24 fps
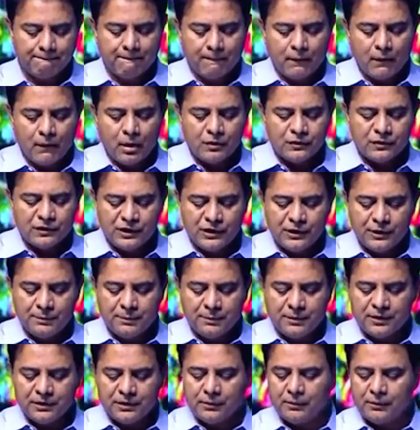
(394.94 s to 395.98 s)
3D
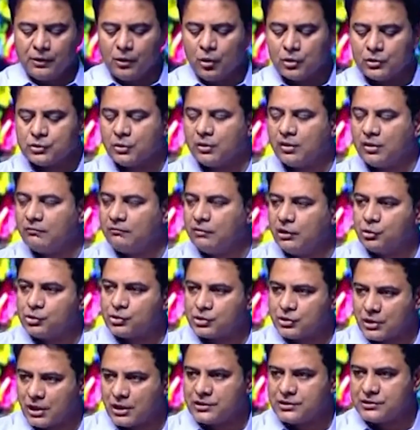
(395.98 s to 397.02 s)
printing may also
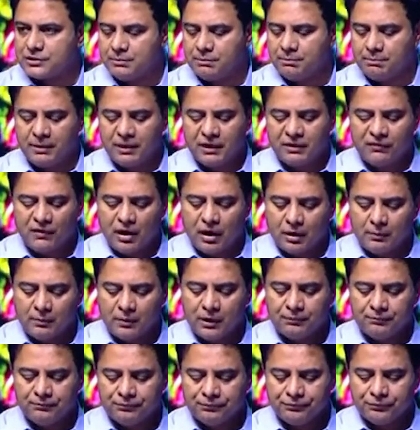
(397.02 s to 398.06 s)
revolutionize big pharma,
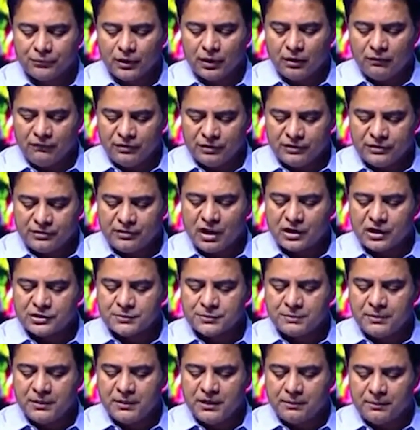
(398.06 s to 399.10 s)
with drugs
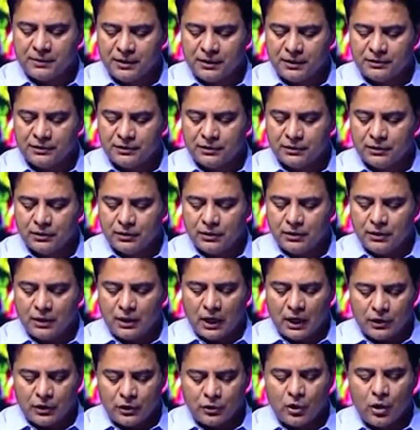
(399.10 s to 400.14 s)
being printed
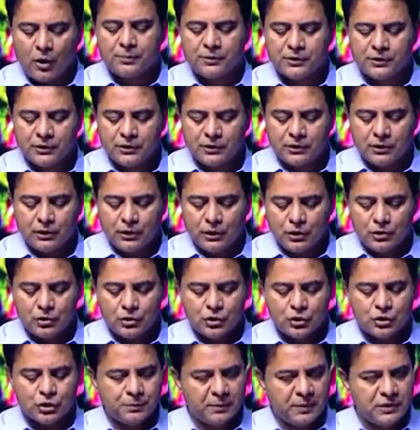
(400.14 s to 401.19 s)
and adopted to
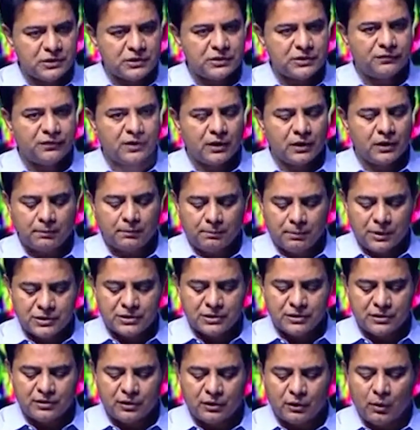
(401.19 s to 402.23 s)
specific patient
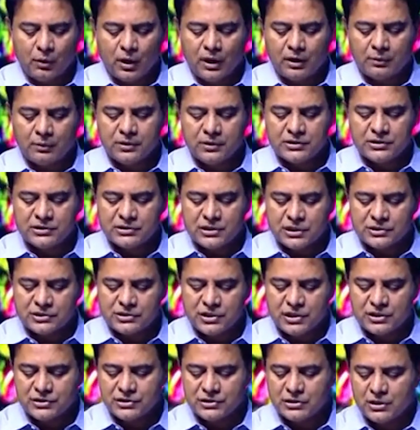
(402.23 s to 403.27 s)
requirements such
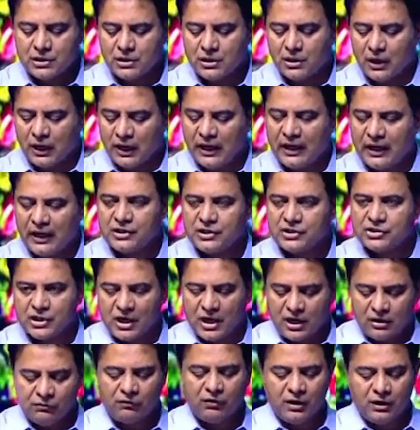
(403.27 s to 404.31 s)
as age
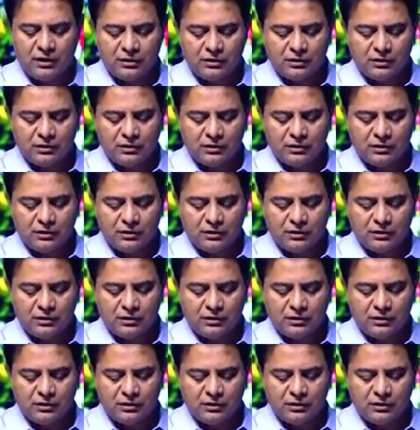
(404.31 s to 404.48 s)
and weight.